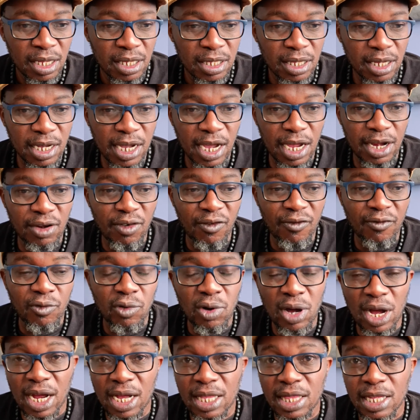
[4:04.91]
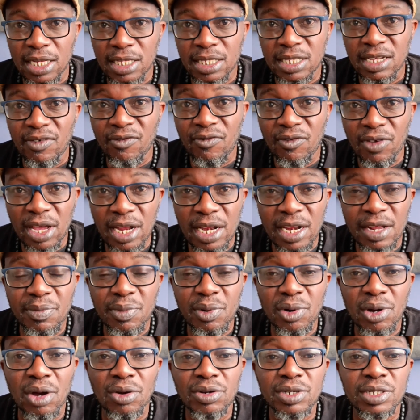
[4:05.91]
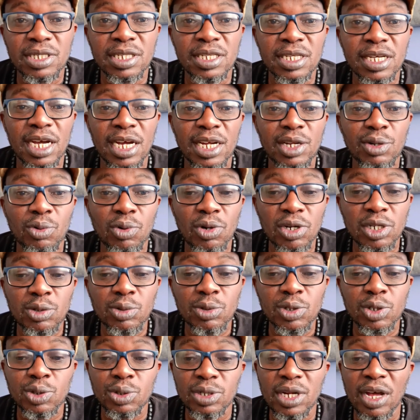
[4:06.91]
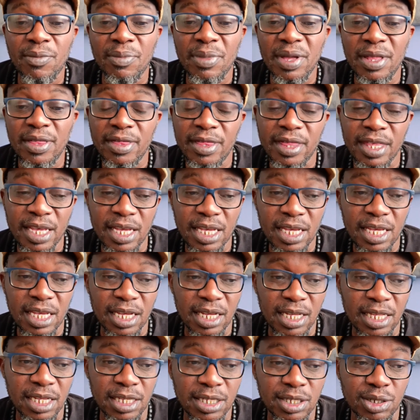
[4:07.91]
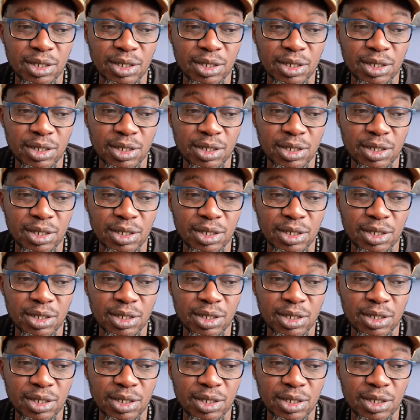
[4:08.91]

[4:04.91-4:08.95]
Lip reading: the kind of work that's available out here and what we should have been thinking.